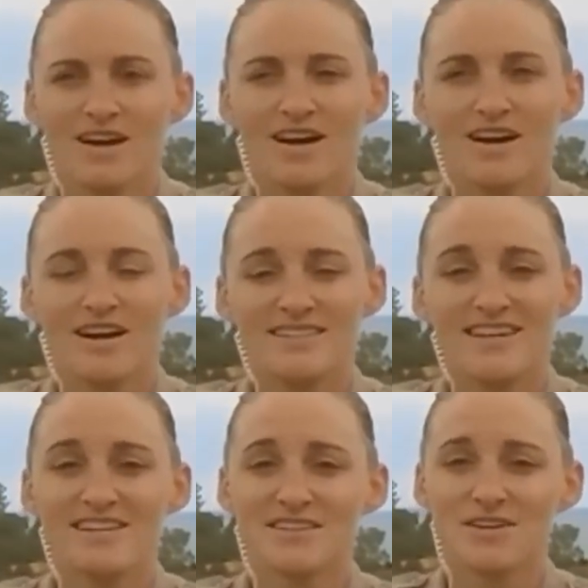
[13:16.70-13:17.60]
It
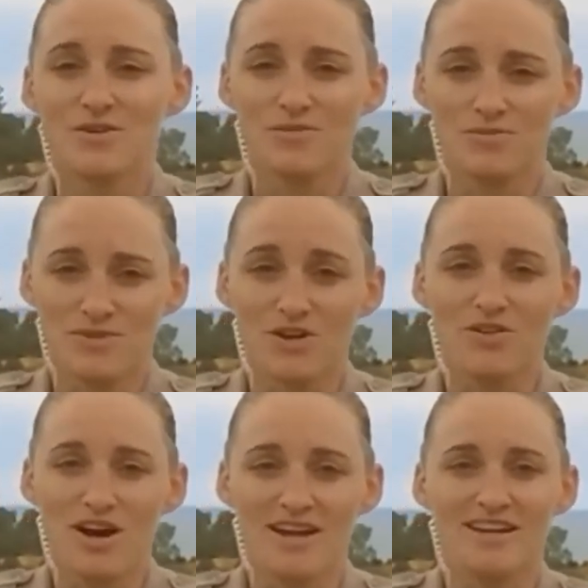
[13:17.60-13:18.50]
takes a
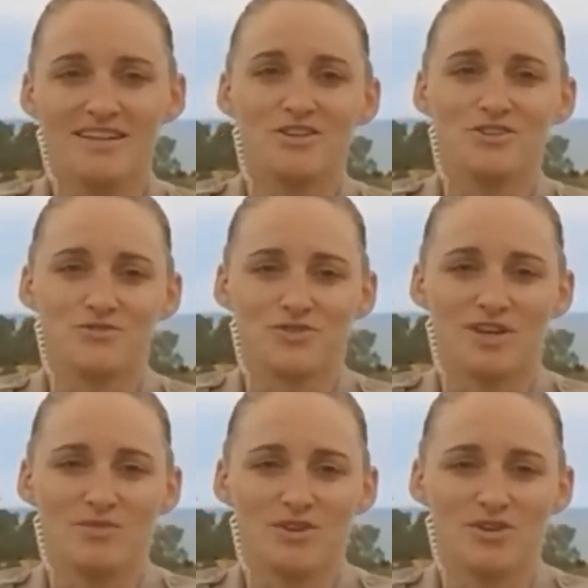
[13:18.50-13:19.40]
lot of years for
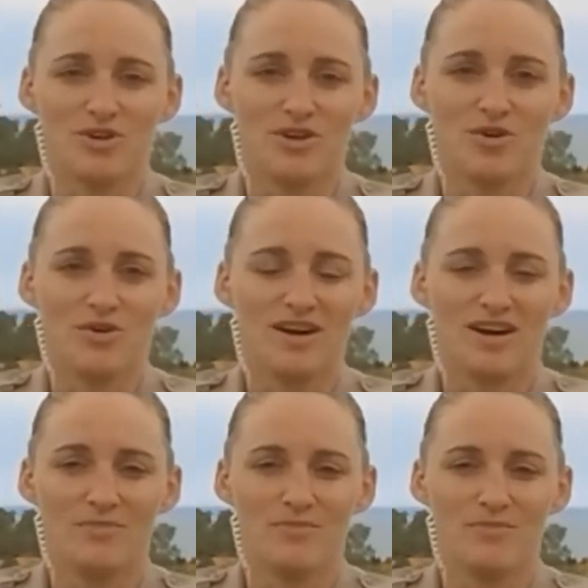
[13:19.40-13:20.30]
them to grow.
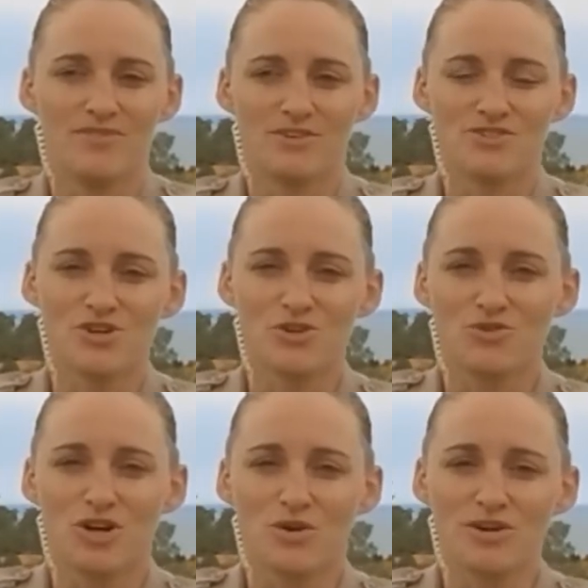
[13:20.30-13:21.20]
They're slow
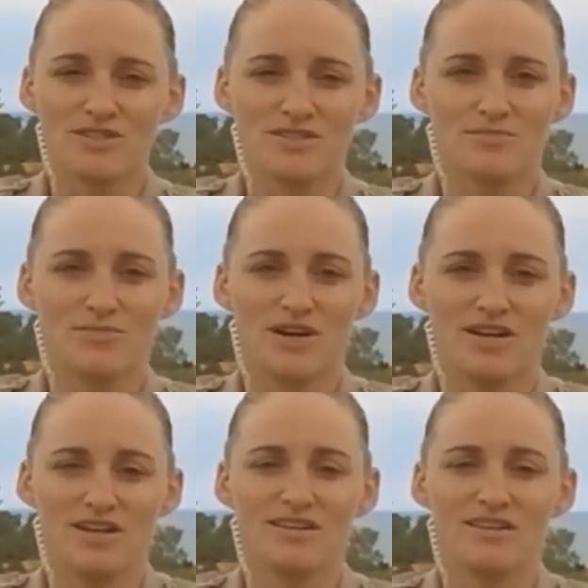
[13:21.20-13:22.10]
growers,
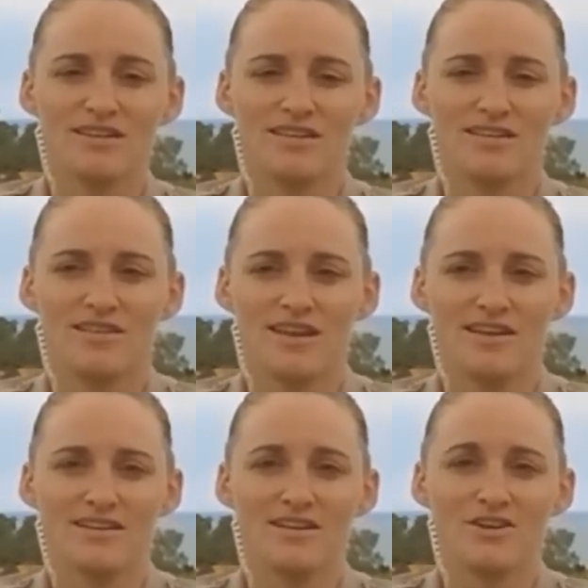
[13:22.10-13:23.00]
but
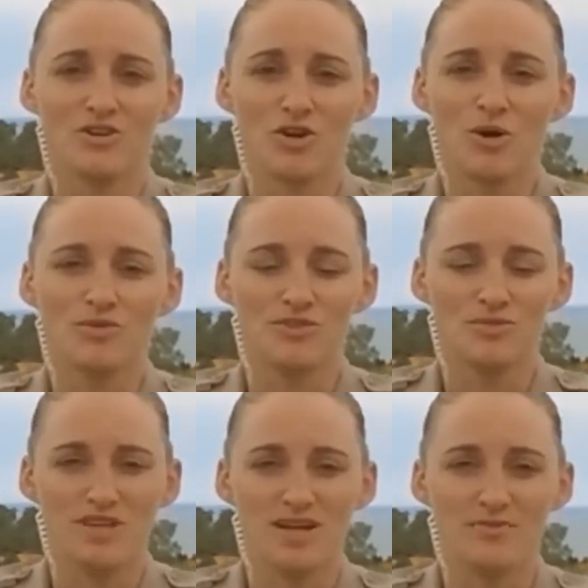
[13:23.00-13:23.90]
they can grow to
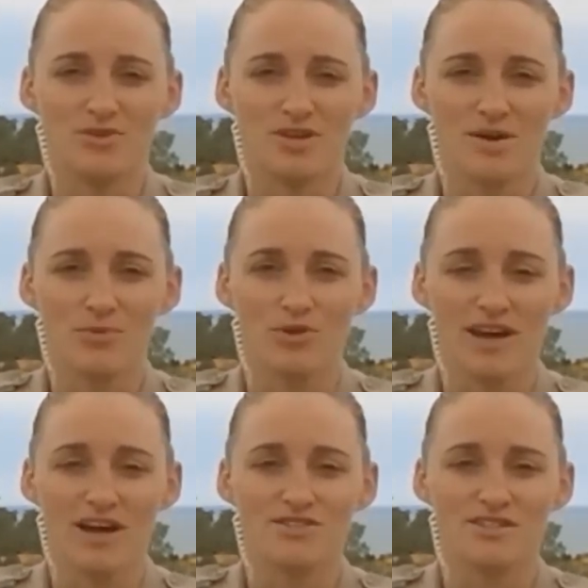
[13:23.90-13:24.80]
be up to a couple
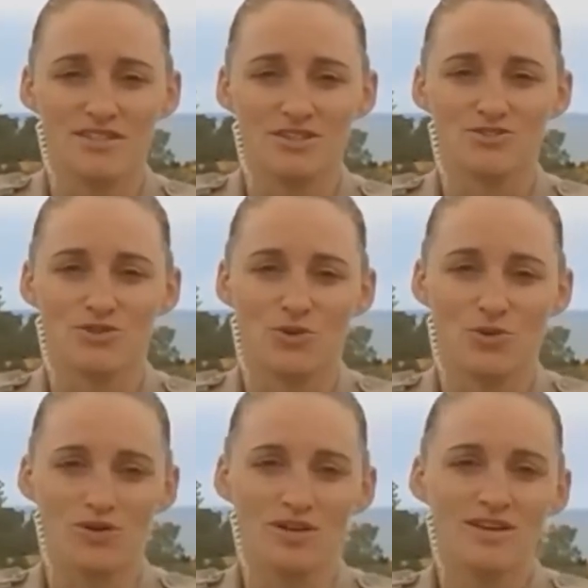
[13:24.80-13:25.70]
thousand years
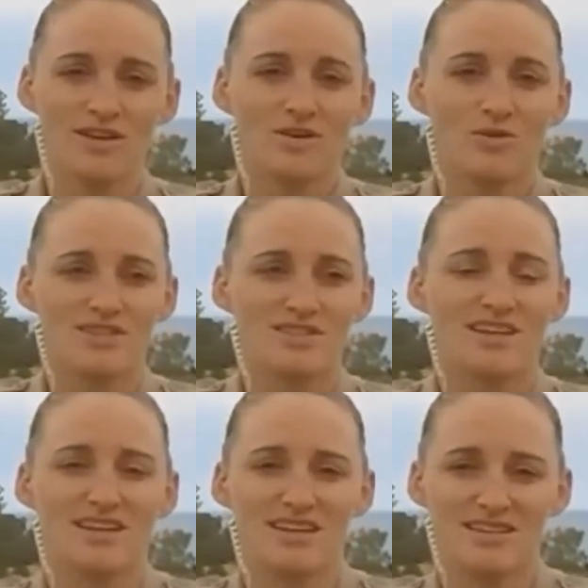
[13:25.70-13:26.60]
old. Once they
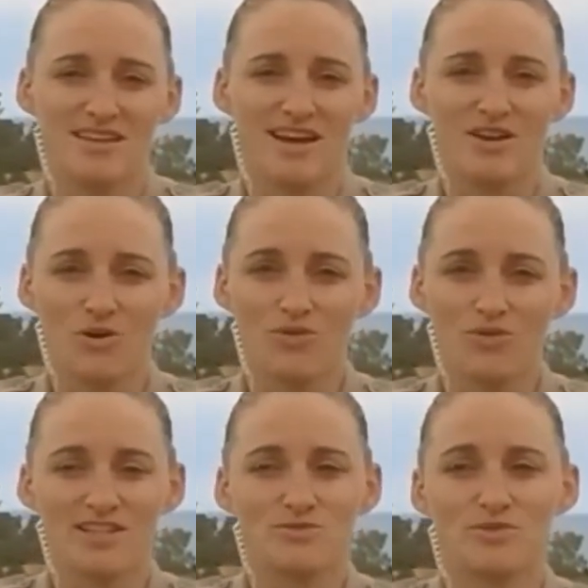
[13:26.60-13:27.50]
get that old,
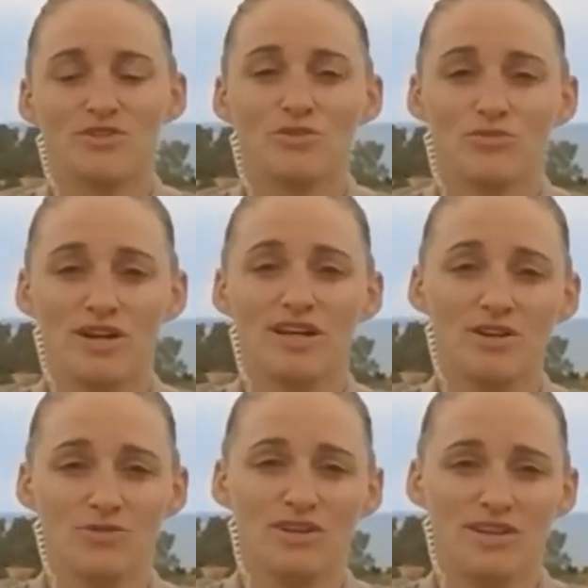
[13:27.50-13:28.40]
that's when they're really,
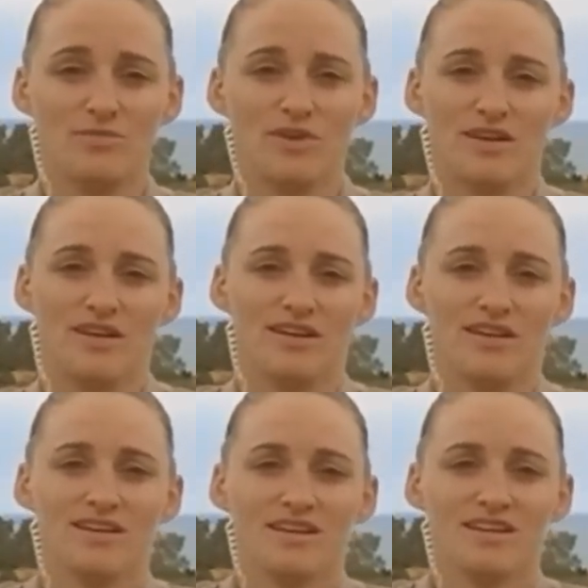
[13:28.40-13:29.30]
really big.
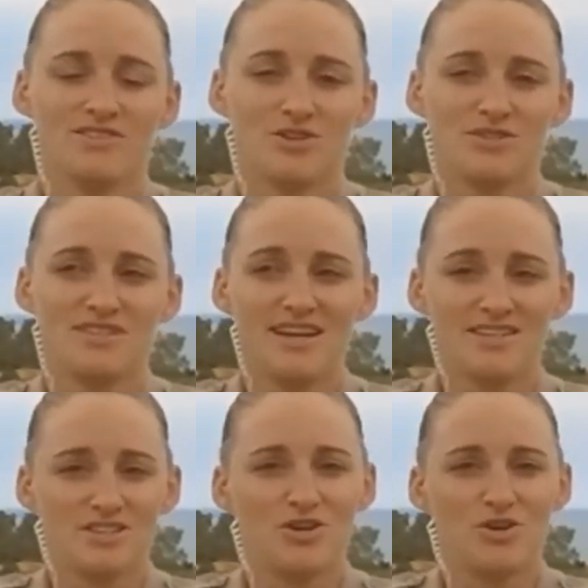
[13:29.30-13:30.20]
So it takes,
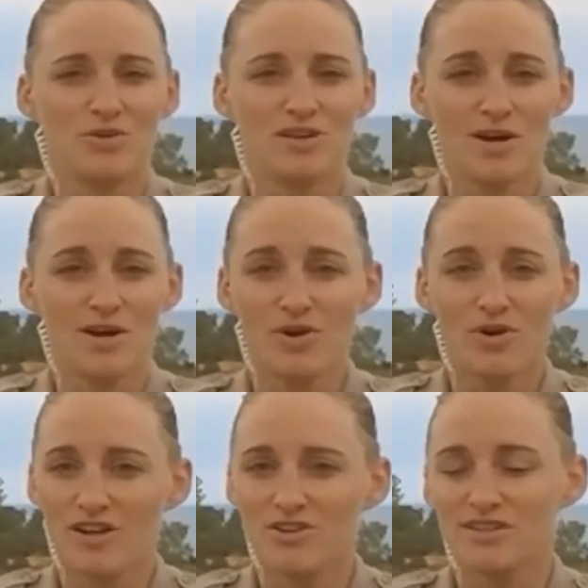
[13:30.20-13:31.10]
a couple
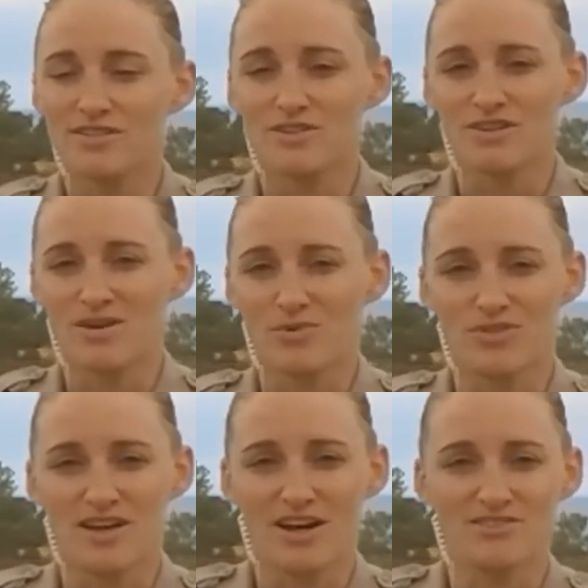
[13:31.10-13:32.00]
hundred to a couple
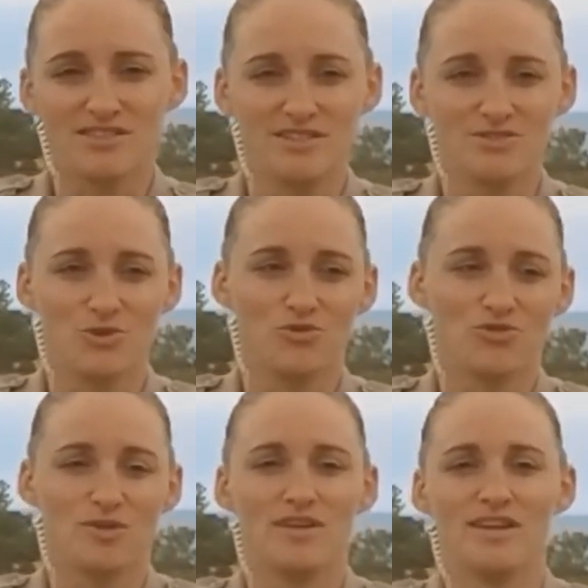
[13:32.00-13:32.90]
thousand years old for
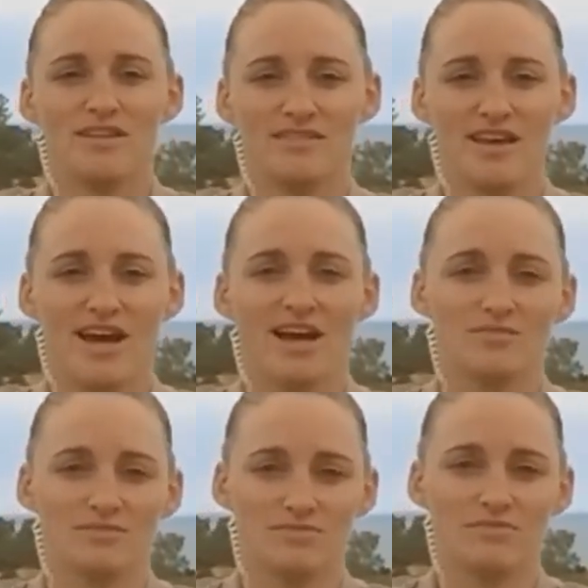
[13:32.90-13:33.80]
them to get that
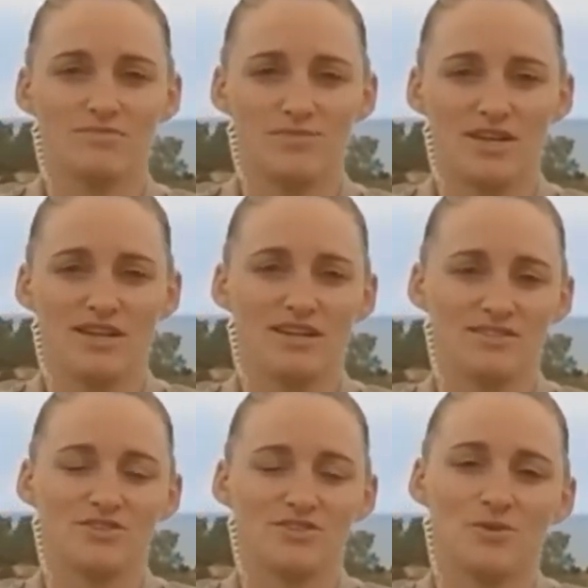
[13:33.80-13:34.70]
big.
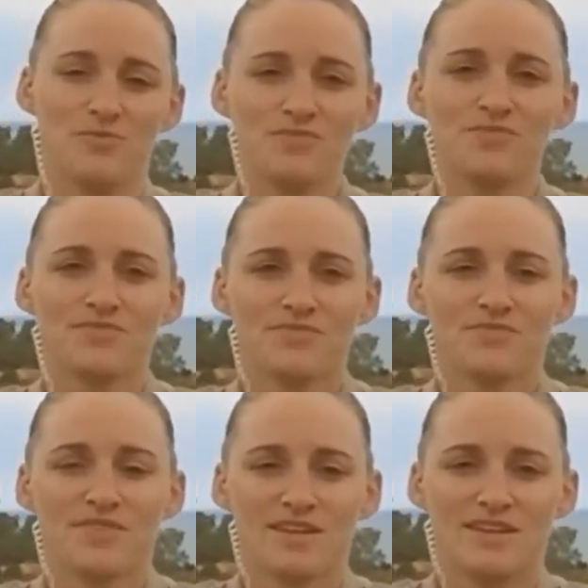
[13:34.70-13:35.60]
So
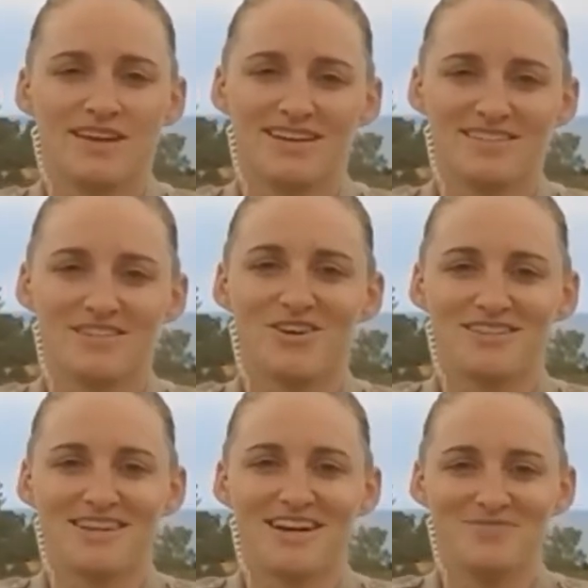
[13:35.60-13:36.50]
yeah, it's a long
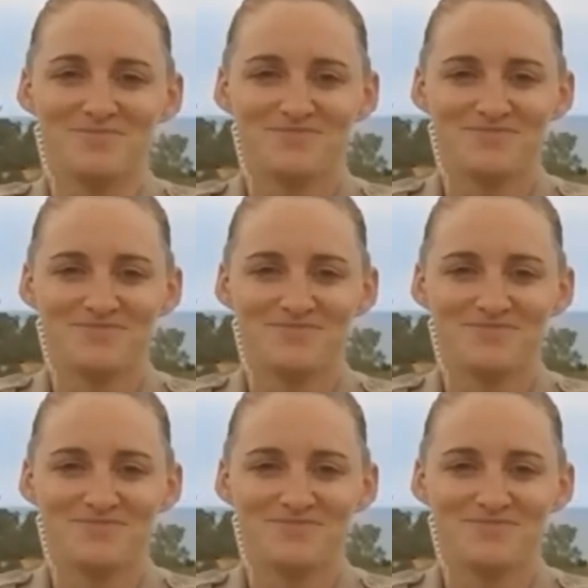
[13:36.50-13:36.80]
time.